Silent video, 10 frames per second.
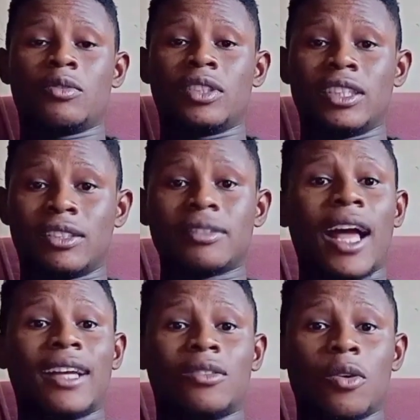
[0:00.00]
It's
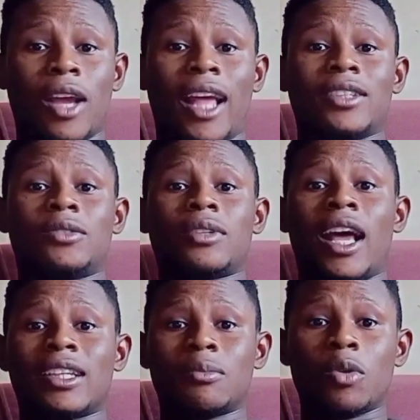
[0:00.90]
as
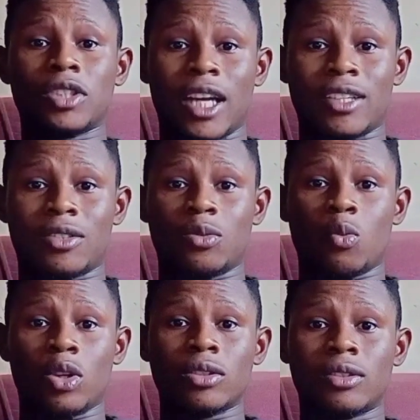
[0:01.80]
much as you
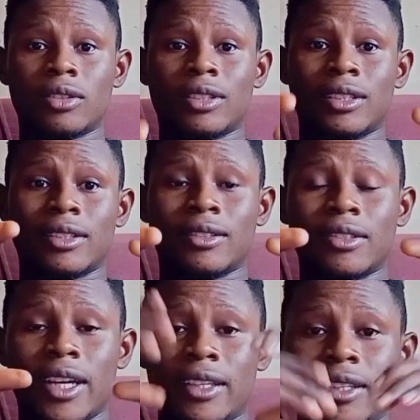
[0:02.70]
want
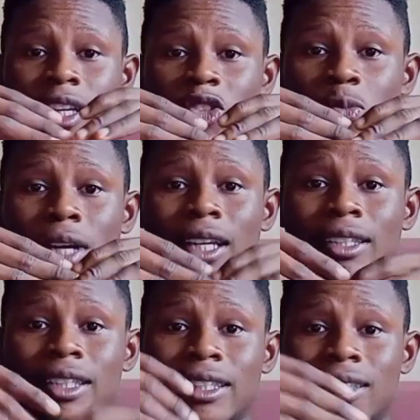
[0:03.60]
and there to be an
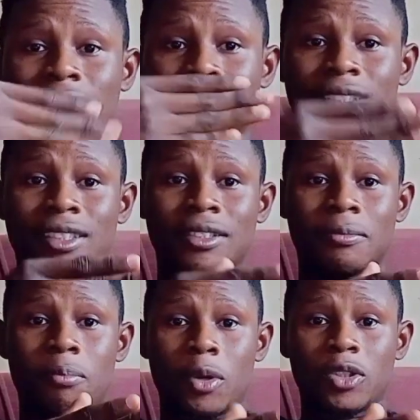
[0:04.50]
aesthetic
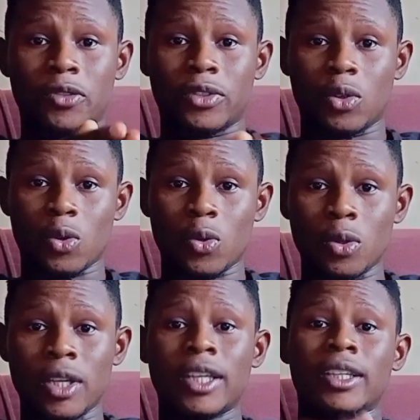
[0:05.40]
point of the logo,
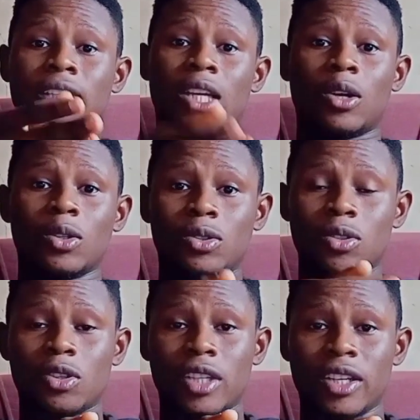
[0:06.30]
there
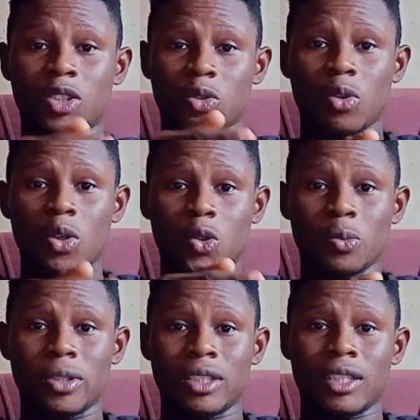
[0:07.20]
should also
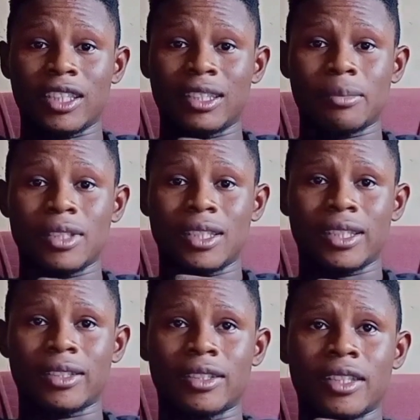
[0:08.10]
be
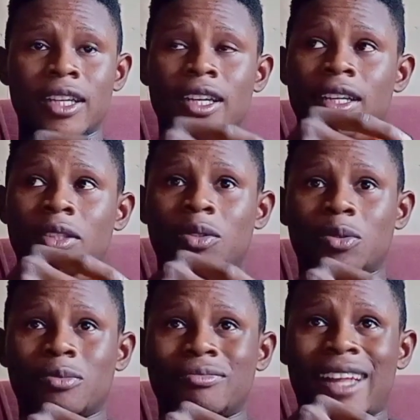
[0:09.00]
legibility.
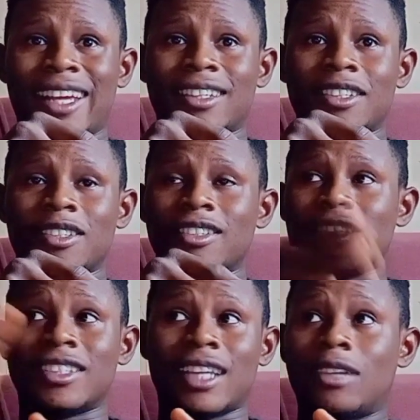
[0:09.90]
So like
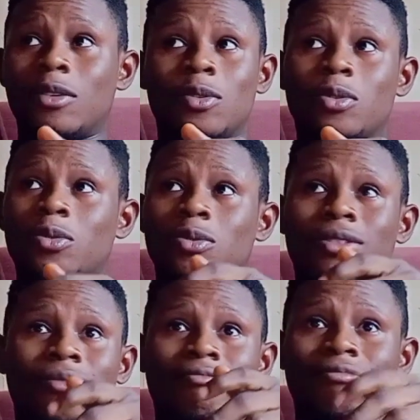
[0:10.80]
these are not
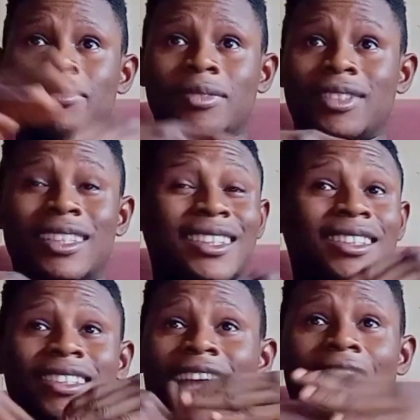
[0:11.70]
logos.
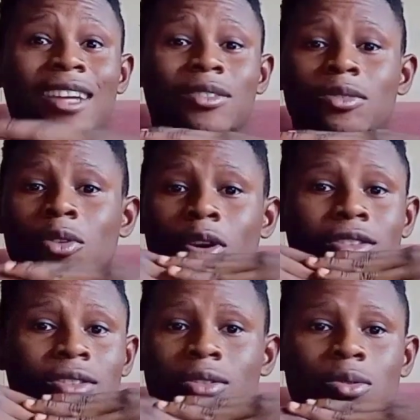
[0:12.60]
These are
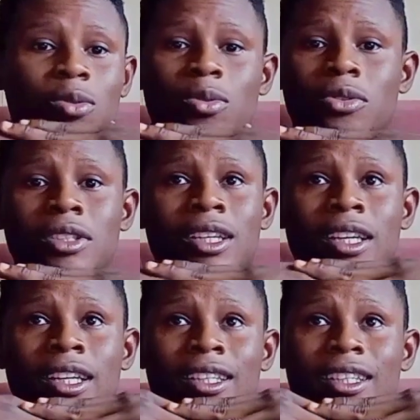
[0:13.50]
not logos.
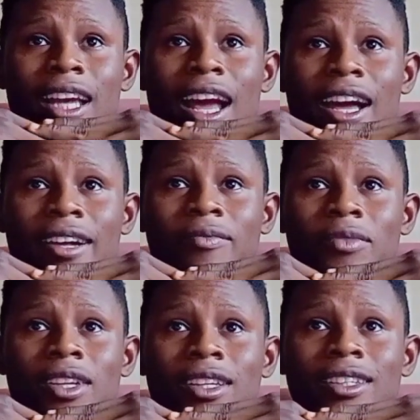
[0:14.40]
They are
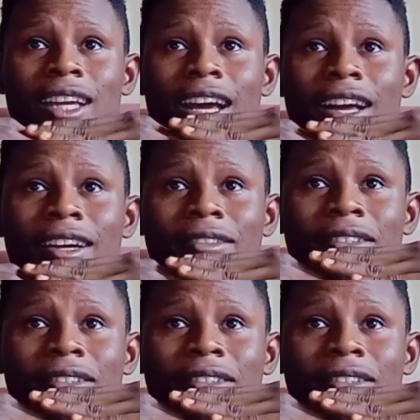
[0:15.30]
I